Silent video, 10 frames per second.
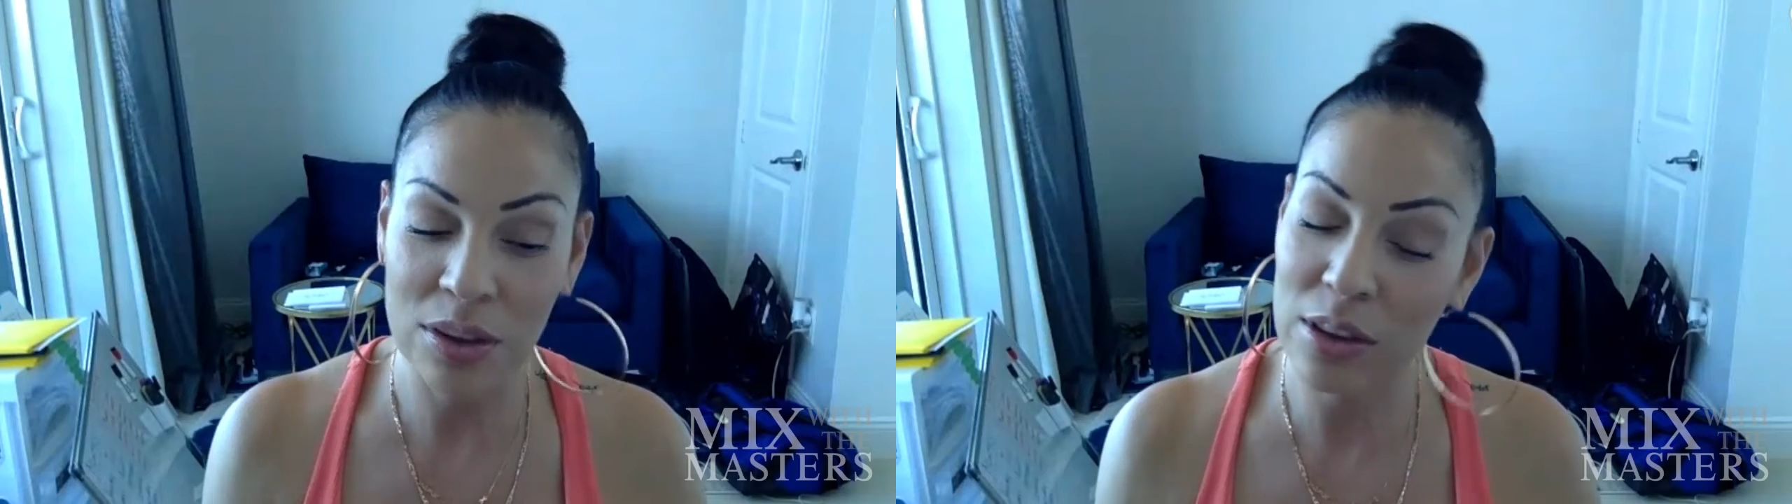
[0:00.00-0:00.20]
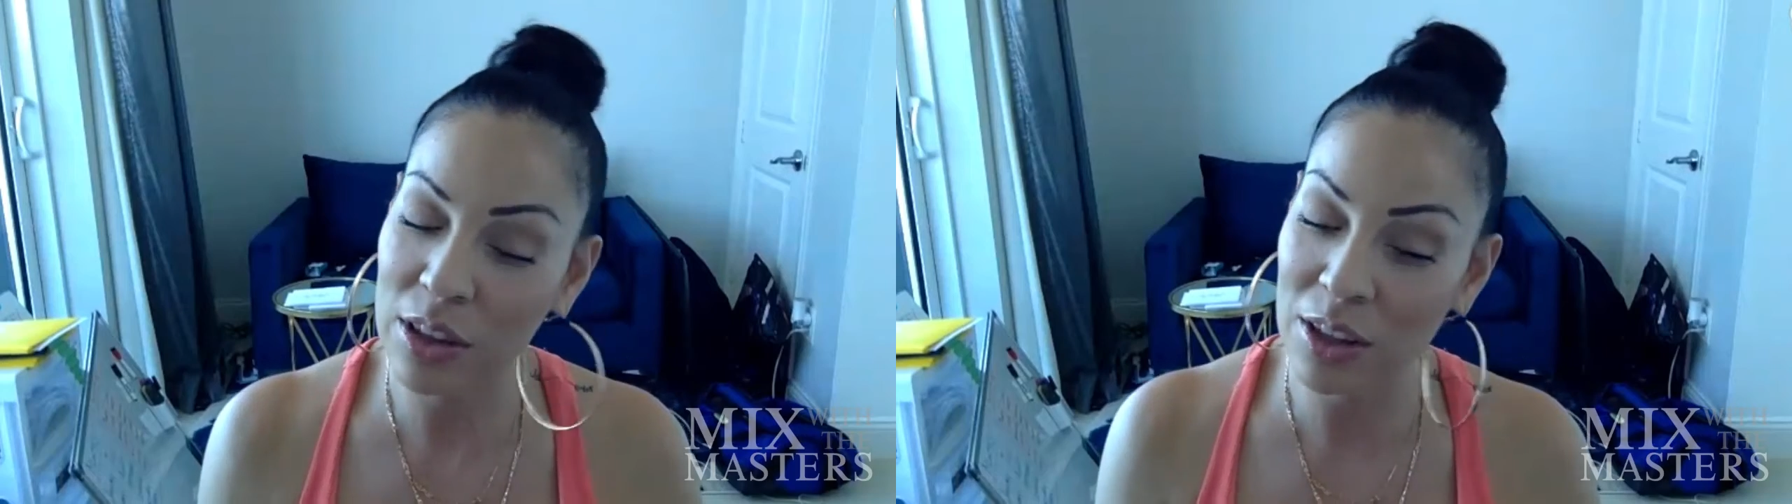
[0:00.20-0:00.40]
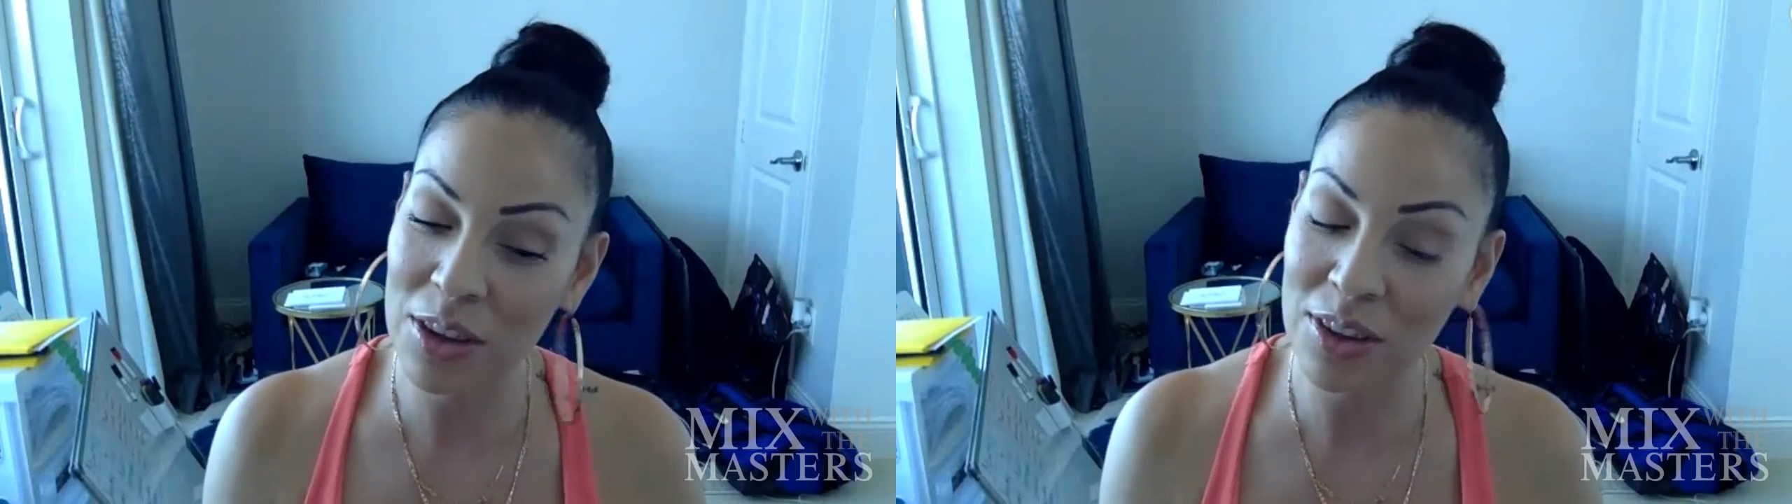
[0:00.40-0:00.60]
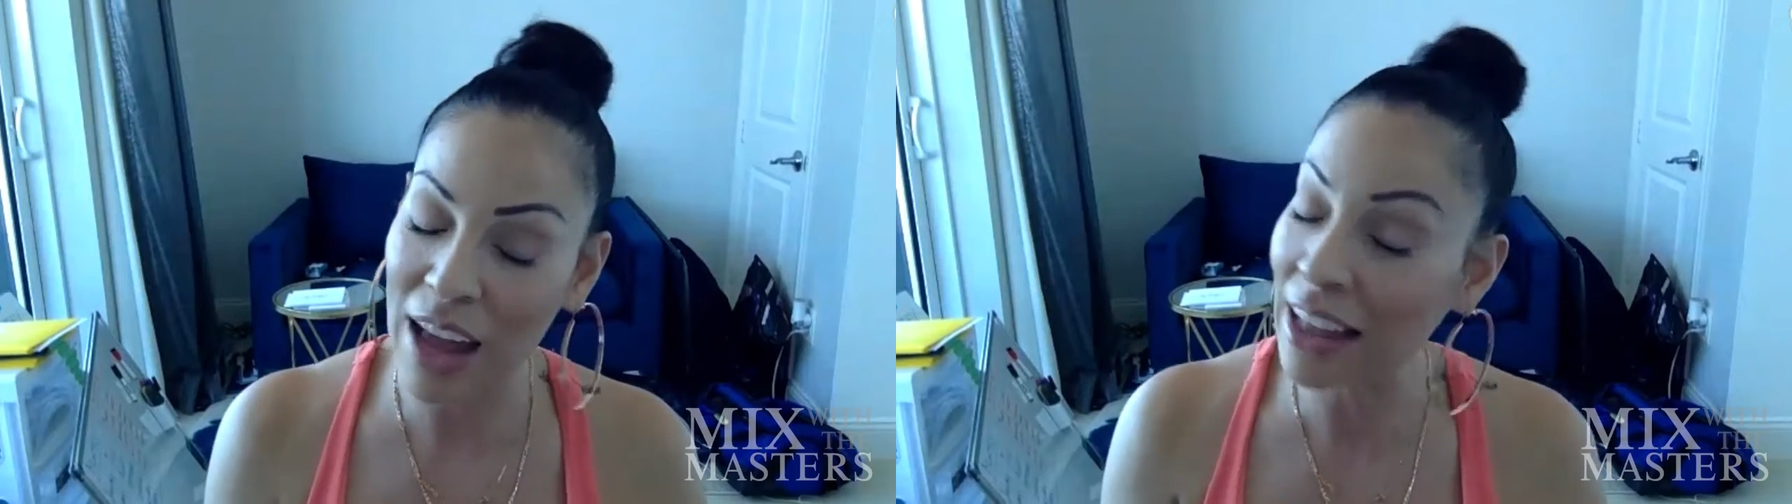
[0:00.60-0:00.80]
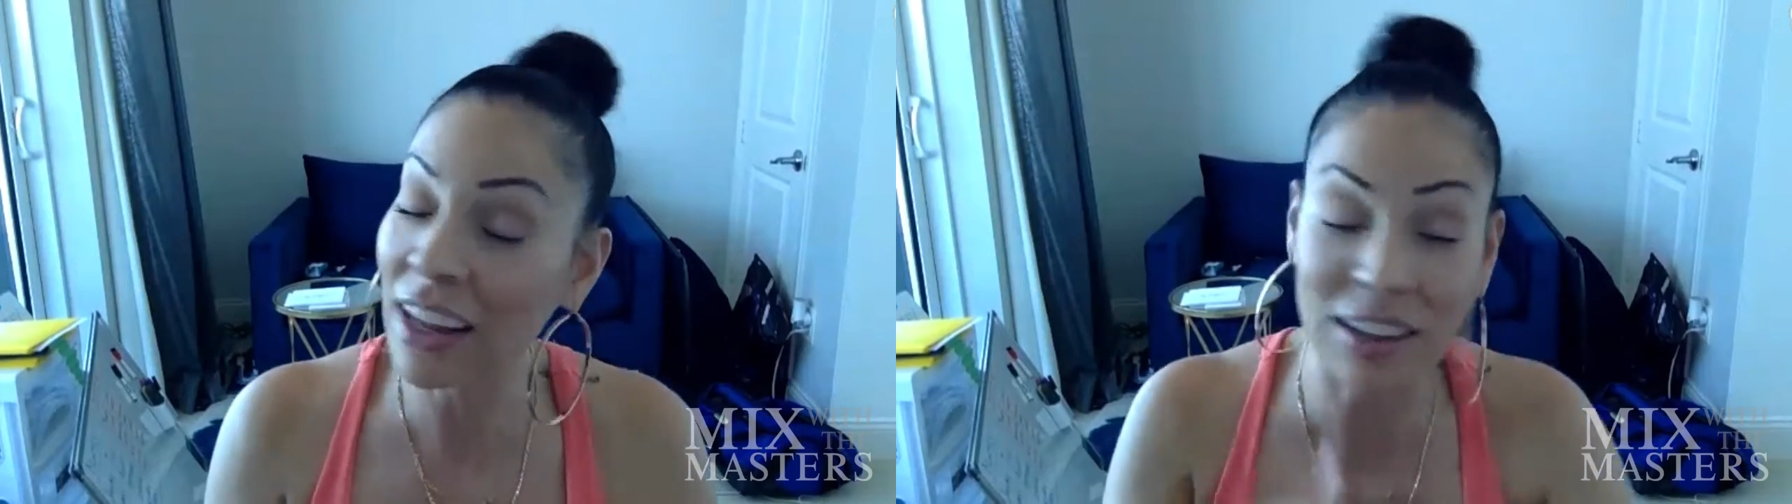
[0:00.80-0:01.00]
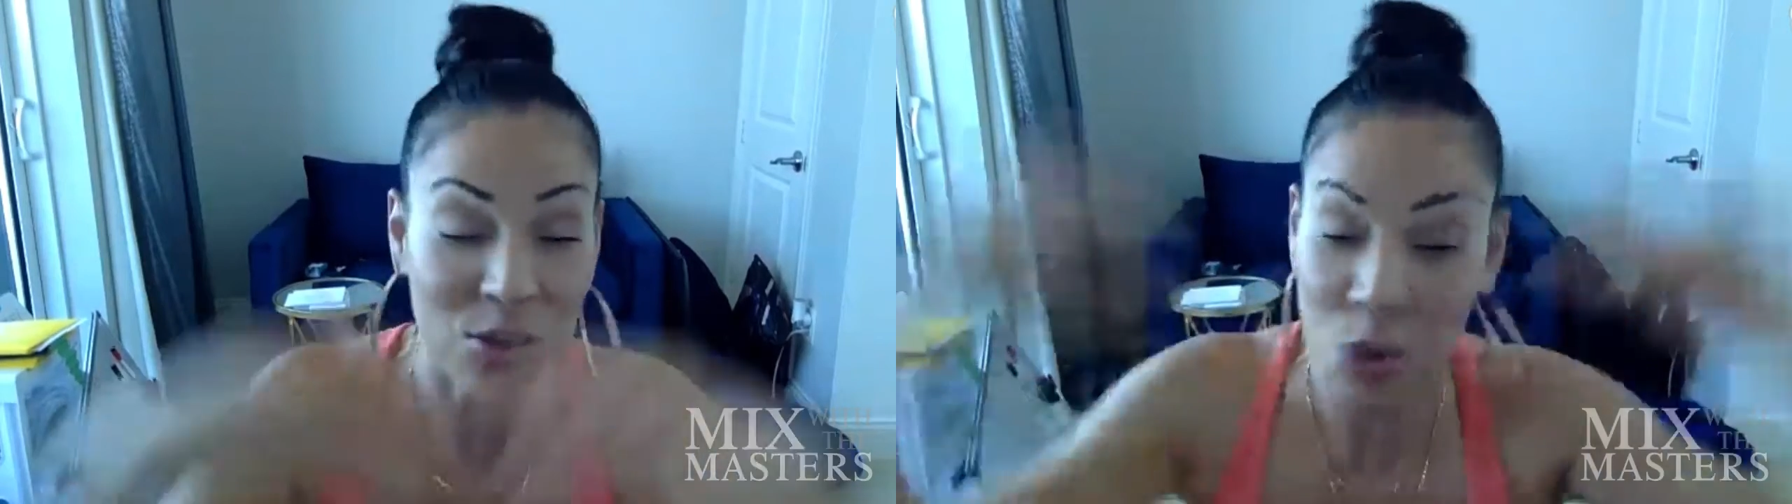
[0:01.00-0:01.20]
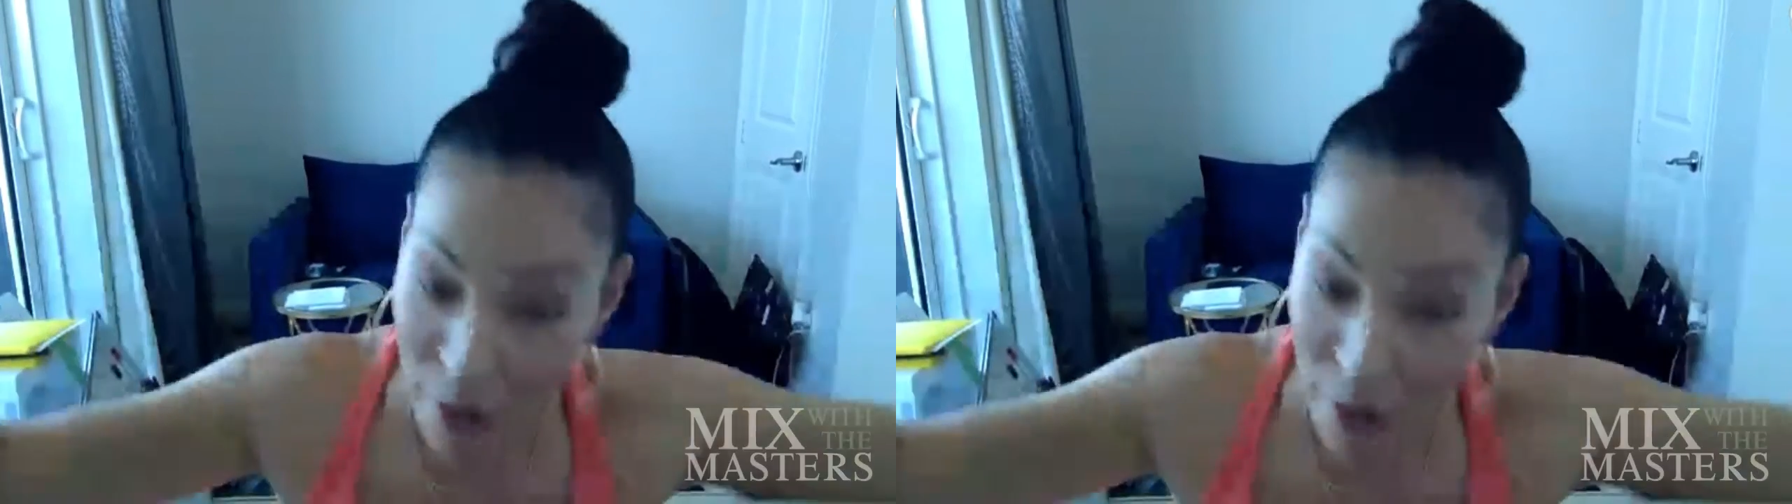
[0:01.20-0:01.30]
I like to do